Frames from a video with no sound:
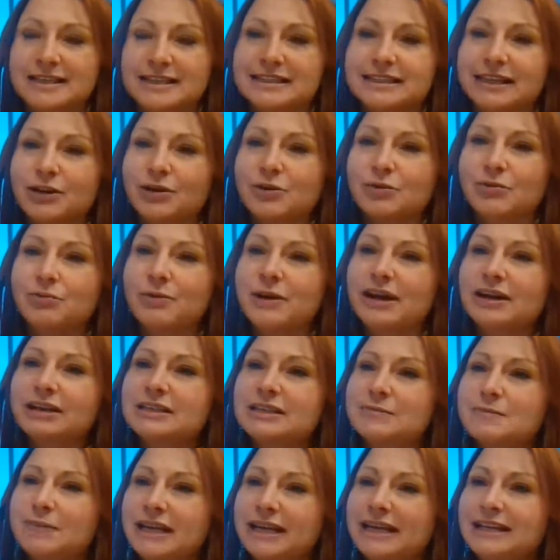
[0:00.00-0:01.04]
So where
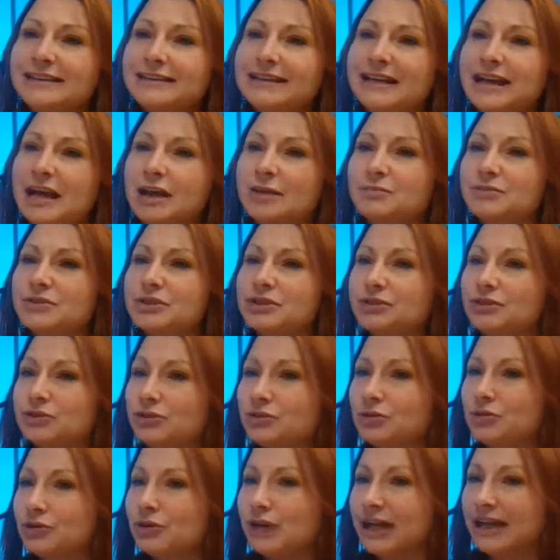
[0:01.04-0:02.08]
it's many times you